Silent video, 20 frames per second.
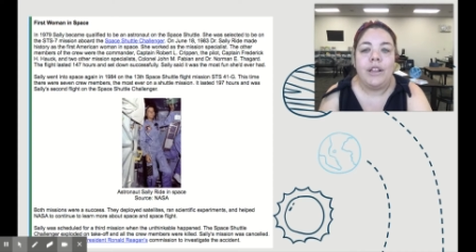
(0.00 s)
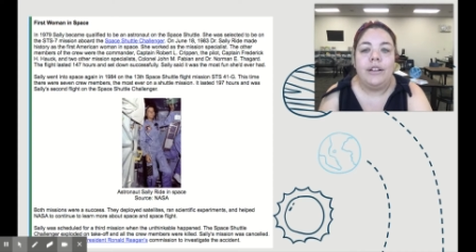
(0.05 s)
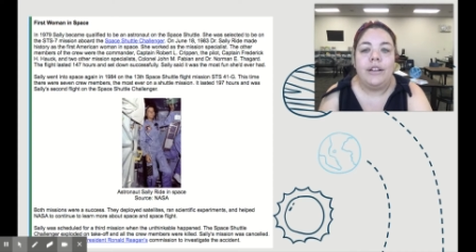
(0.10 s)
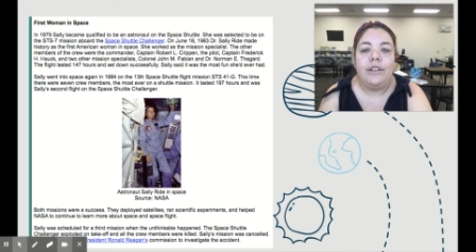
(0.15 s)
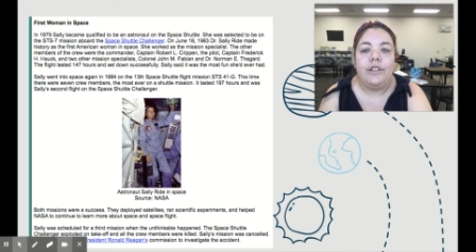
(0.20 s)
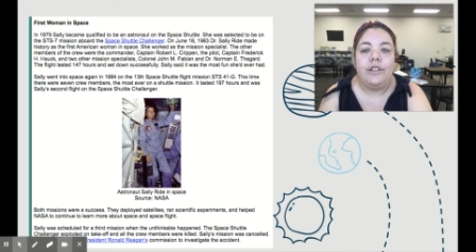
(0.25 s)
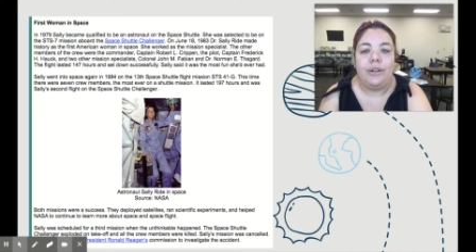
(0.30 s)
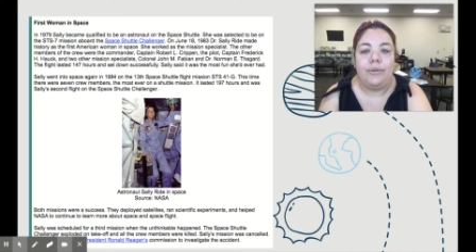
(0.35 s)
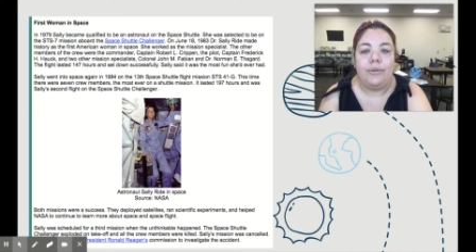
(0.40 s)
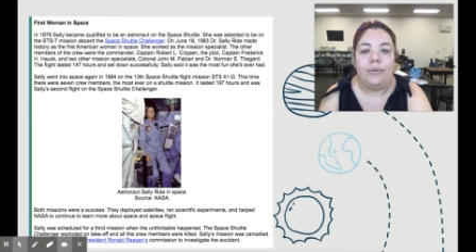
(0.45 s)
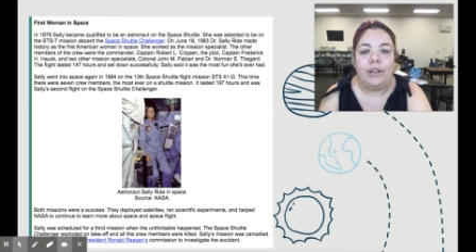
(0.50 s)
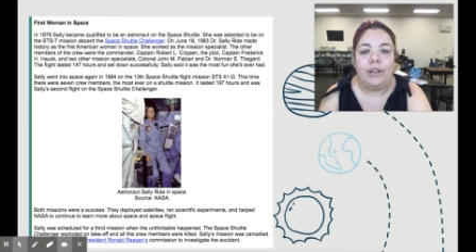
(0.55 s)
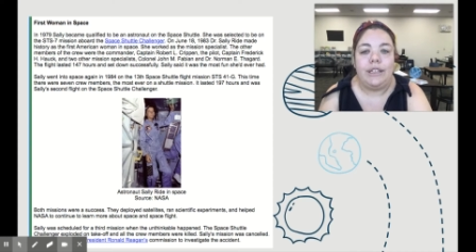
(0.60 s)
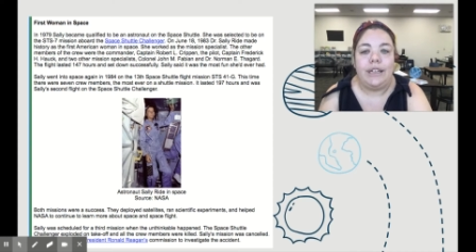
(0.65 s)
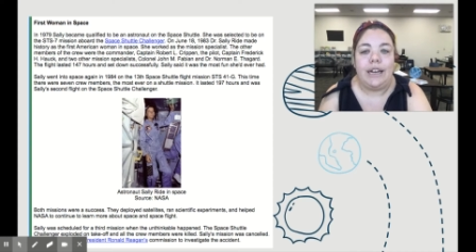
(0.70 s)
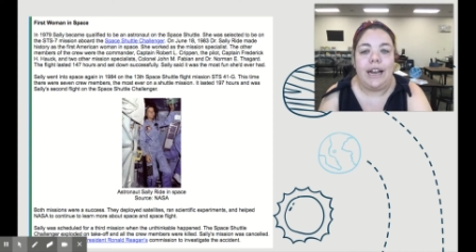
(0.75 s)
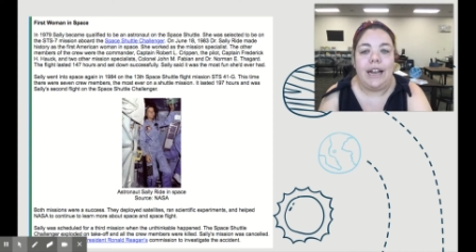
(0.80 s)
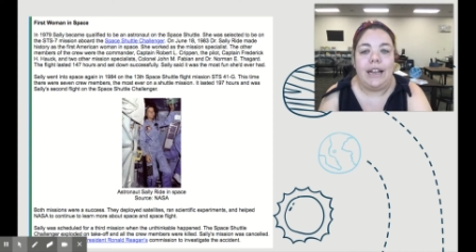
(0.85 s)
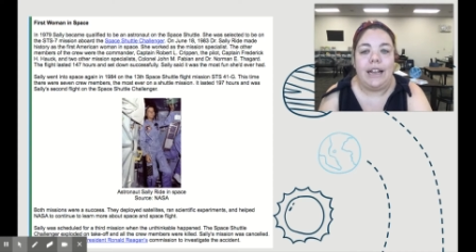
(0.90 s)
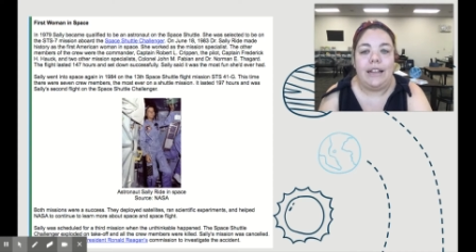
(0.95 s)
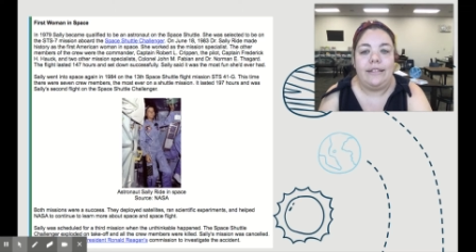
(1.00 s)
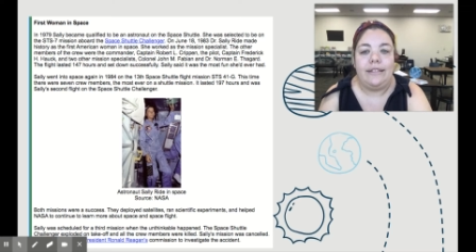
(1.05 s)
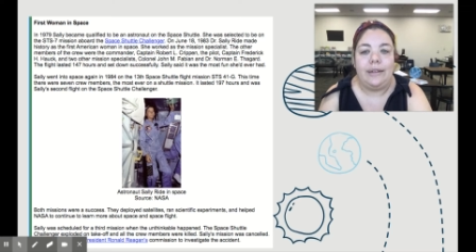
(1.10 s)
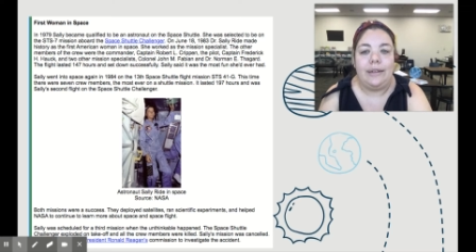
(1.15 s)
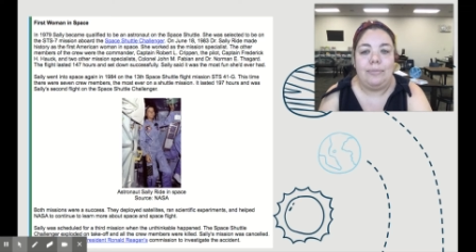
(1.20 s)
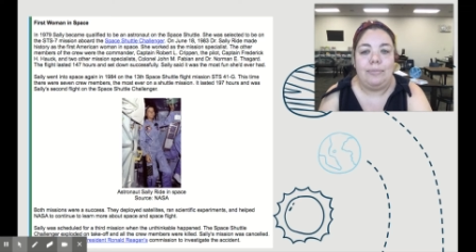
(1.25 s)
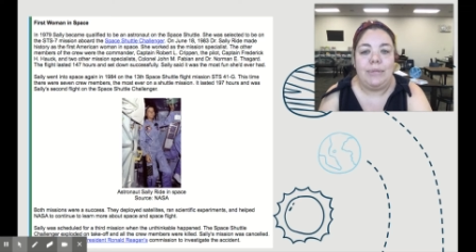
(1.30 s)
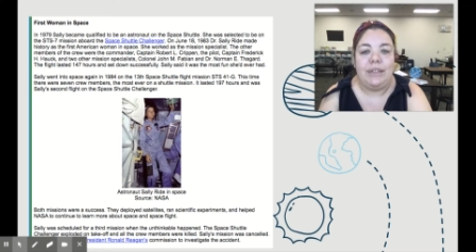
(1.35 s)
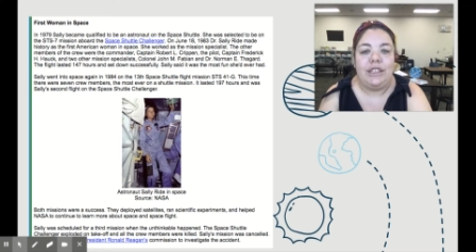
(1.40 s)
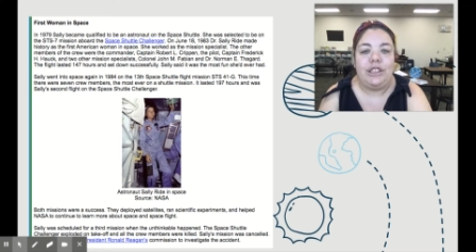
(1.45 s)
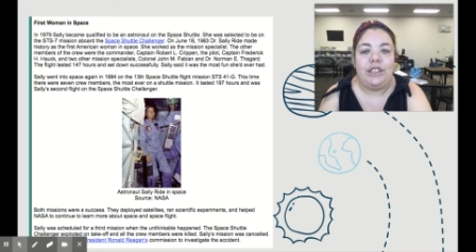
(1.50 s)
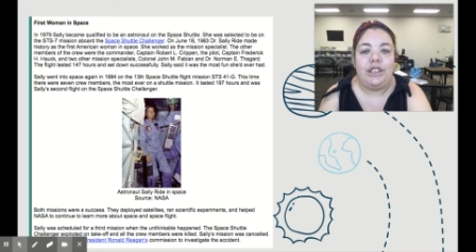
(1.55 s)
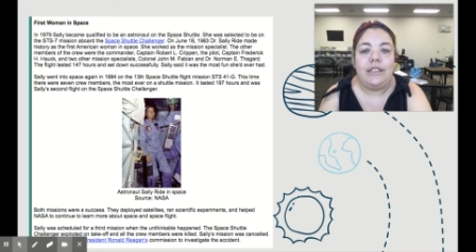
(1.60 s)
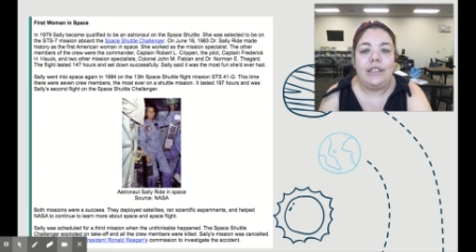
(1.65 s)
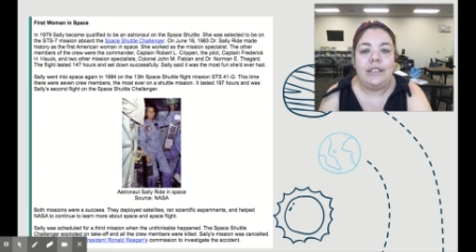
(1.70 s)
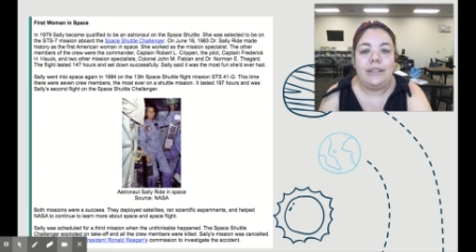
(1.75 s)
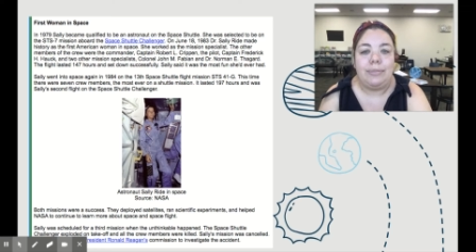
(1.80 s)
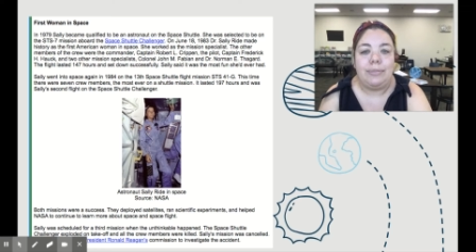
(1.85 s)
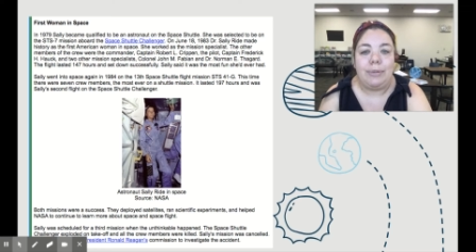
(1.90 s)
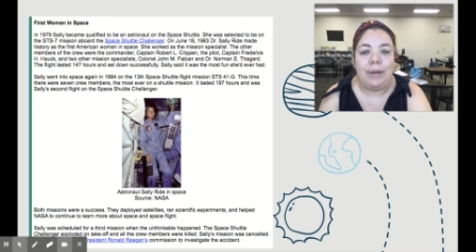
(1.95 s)
She worked as the mission
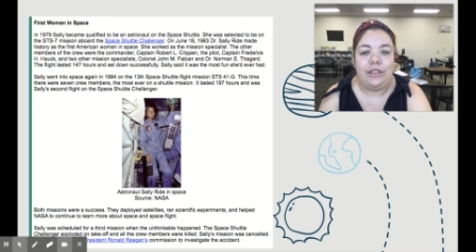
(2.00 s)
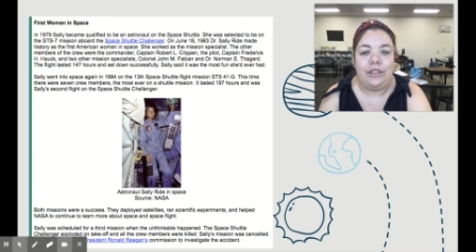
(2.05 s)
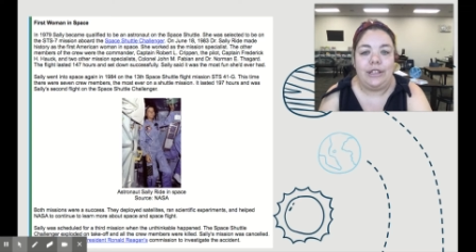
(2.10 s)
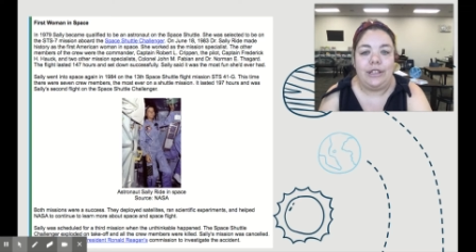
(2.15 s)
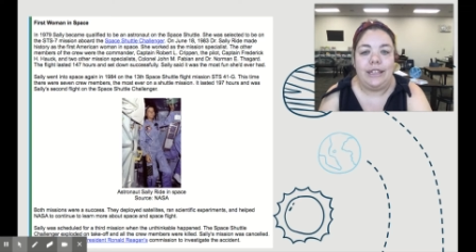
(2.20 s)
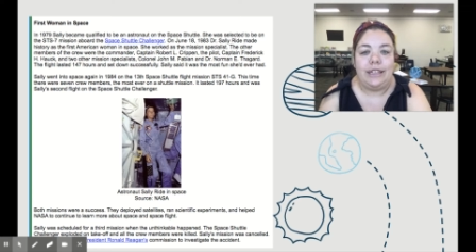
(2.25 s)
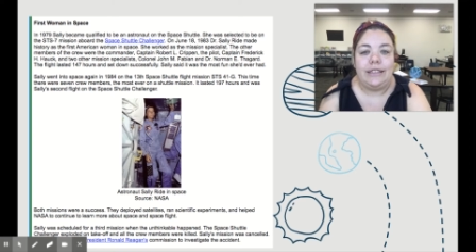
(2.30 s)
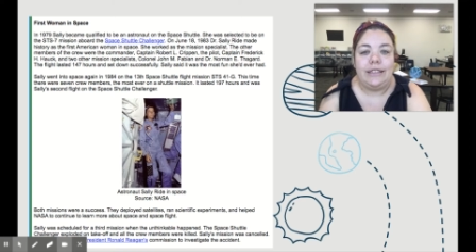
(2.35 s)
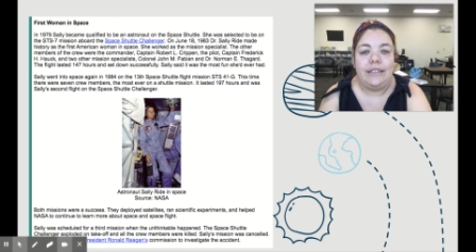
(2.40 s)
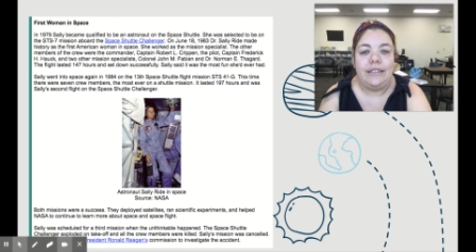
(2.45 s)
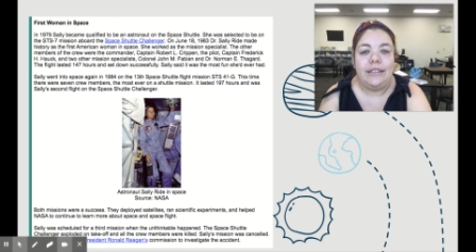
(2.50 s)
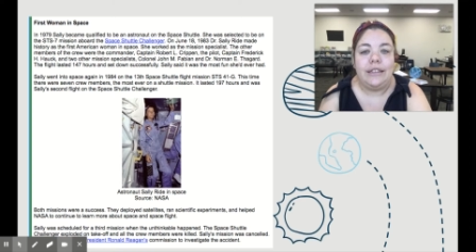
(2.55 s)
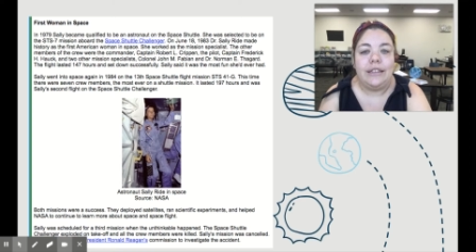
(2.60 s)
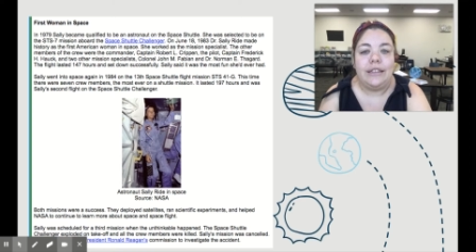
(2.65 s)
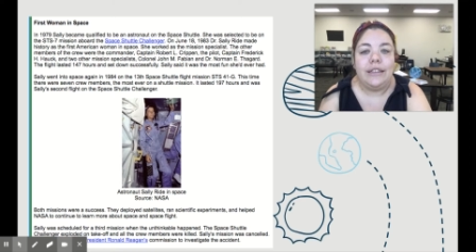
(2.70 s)
specialist.